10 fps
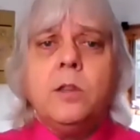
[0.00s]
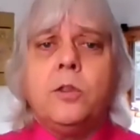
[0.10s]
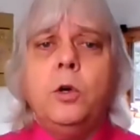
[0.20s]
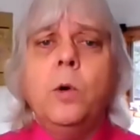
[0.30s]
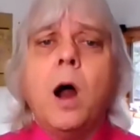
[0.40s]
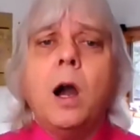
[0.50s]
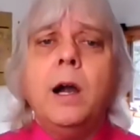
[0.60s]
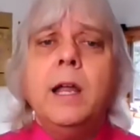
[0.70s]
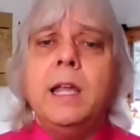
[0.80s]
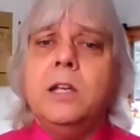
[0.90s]
through
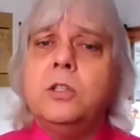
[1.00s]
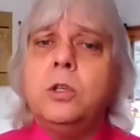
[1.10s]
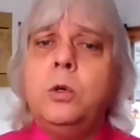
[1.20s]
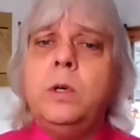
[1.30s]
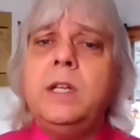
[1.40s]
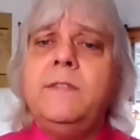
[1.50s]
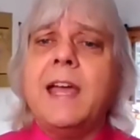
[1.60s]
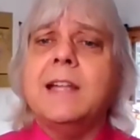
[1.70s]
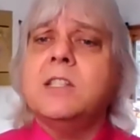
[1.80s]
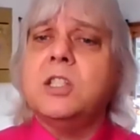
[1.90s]
our intuitive
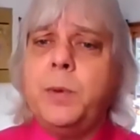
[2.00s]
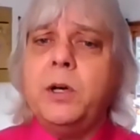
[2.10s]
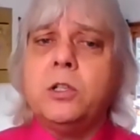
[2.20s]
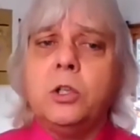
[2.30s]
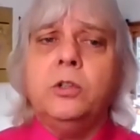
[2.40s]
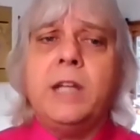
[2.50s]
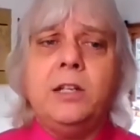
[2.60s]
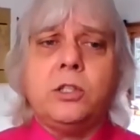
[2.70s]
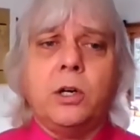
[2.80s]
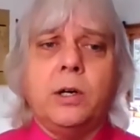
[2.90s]
and spiritual
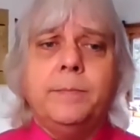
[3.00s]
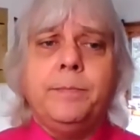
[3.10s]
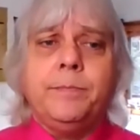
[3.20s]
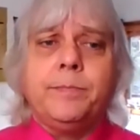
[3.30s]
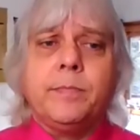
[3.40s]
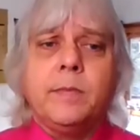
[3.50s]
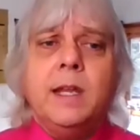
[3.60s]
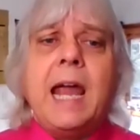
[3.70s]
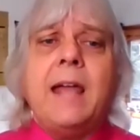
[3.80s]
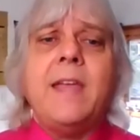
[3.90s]
nature,
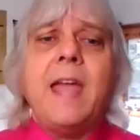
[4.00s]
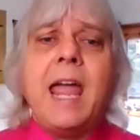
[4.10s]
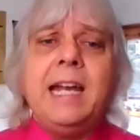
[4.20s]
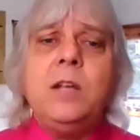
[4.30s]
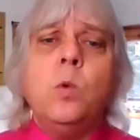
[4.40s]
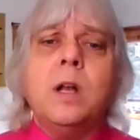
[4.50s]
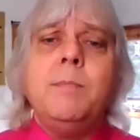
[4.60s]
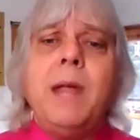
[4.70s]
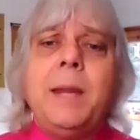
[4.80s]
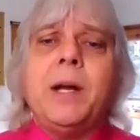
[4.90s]
and that anyone
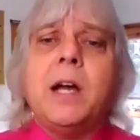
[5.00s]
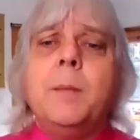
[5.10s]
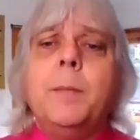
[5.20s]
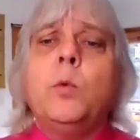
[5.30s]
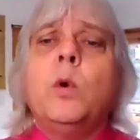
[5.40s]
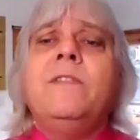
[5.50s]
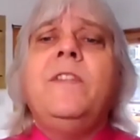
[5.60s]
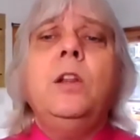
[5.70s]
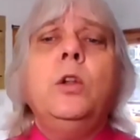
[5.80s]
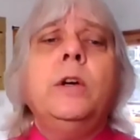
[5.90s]
may become a
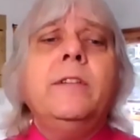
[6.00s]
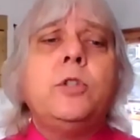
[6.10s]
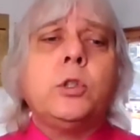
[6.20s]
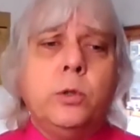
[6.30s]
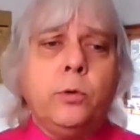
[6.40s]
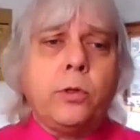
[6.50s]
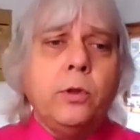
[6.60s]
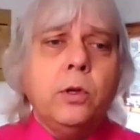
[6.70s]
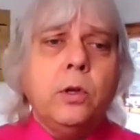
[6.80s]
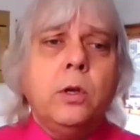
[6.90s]
revealer of truth
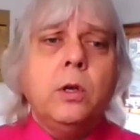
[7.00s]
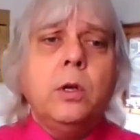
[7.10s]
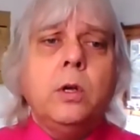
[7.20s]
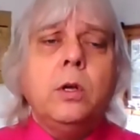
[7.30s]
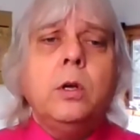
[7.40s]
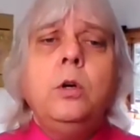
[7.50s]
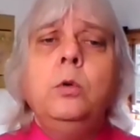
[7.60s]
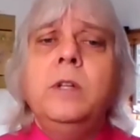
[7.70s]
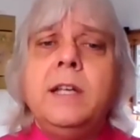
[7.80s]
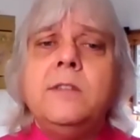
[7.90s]

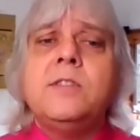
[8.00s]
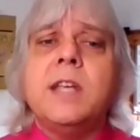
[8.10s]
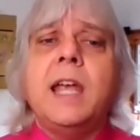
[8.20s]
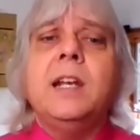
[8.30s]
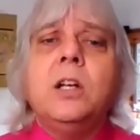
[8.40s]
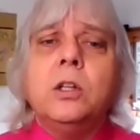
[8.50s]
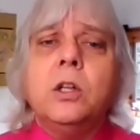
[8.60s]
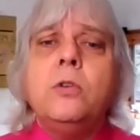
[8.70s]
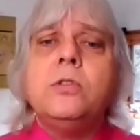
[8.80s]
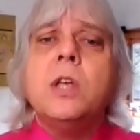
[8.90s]
who lives in
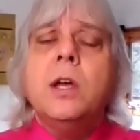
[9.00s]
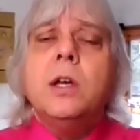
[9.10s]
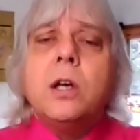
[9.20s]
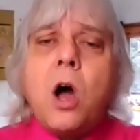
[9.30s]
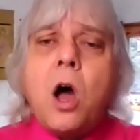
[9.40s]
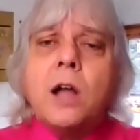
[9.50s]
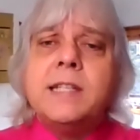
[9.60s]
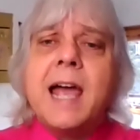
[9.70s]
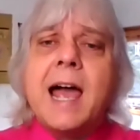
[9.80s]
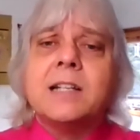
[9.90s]
close
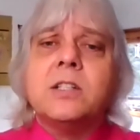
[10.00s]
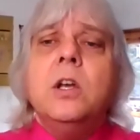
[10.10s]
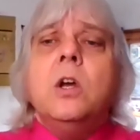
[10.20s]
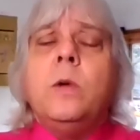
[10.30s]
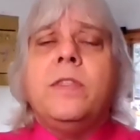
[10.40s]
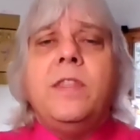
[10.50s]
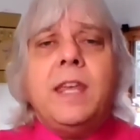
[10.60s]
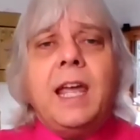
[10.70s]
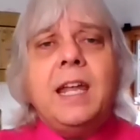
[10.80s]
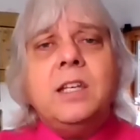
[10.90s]
contact with
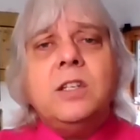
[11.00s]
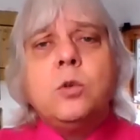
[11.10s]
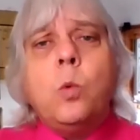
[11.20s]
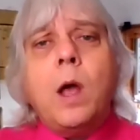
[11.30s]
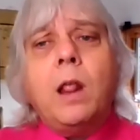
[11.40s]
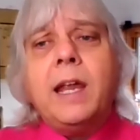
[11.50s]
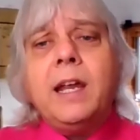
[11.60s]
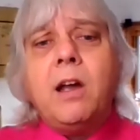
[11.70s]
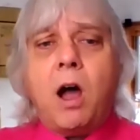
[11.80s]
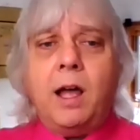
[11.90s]
the
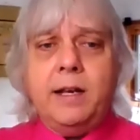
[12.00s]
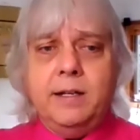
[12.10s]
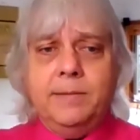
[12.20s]
indwelling God.